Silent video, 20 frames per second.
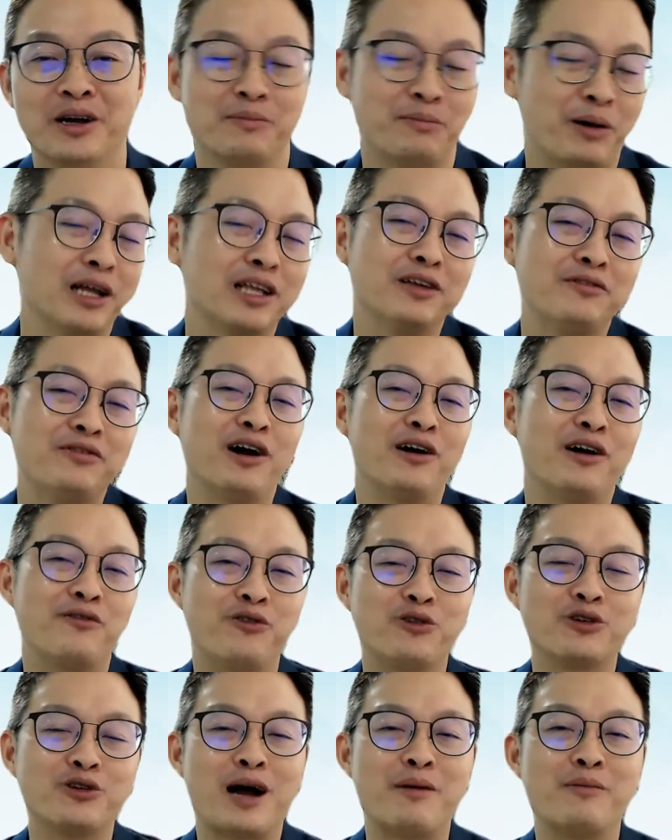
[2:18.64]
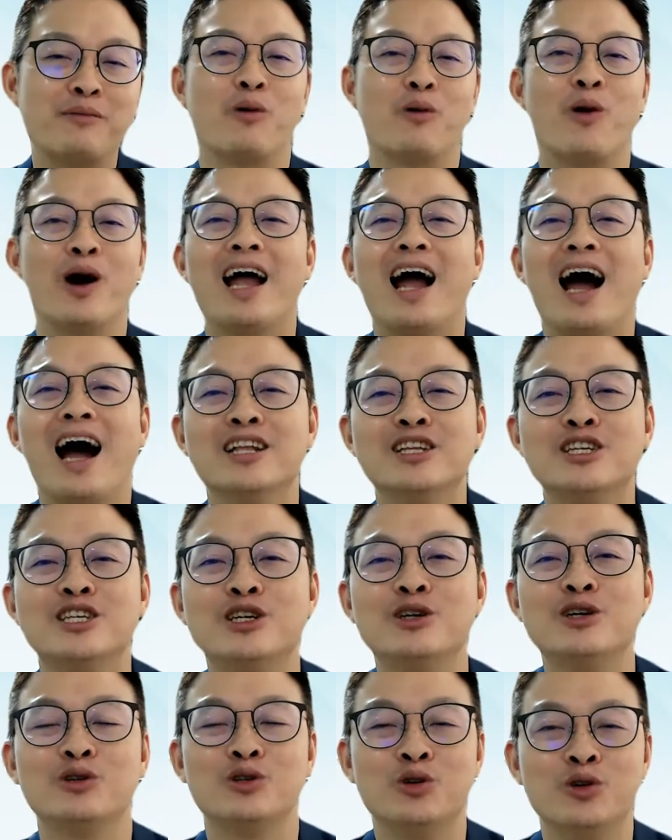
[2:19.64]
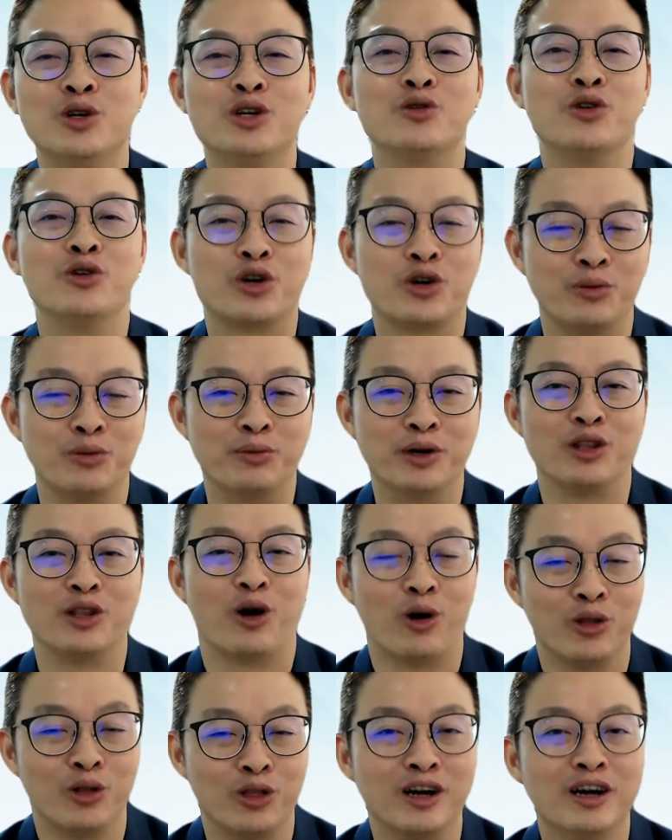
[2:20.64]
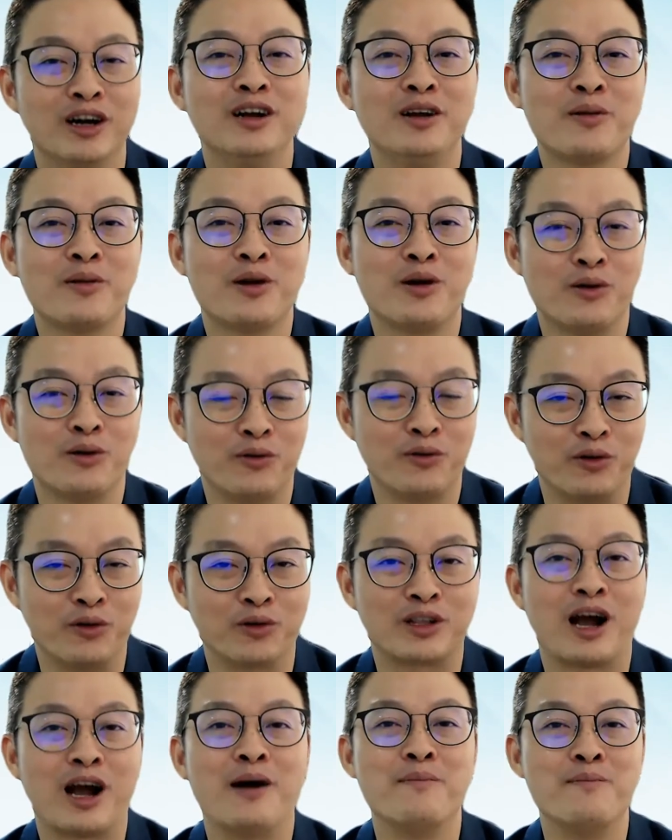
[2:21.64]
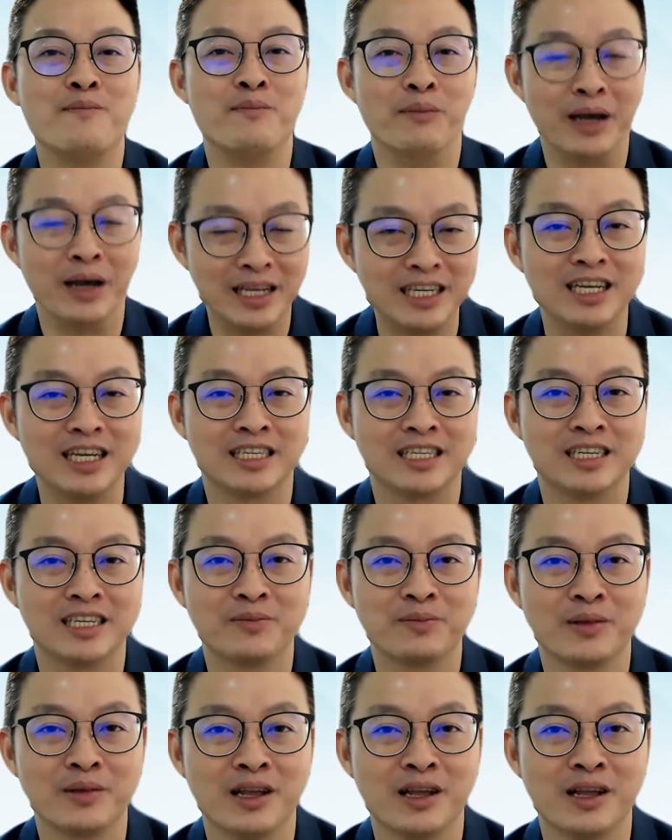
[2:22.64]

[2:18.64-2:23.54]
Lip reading: But if you're a full-timer, why aren't you doing recruitment on a full-time basis?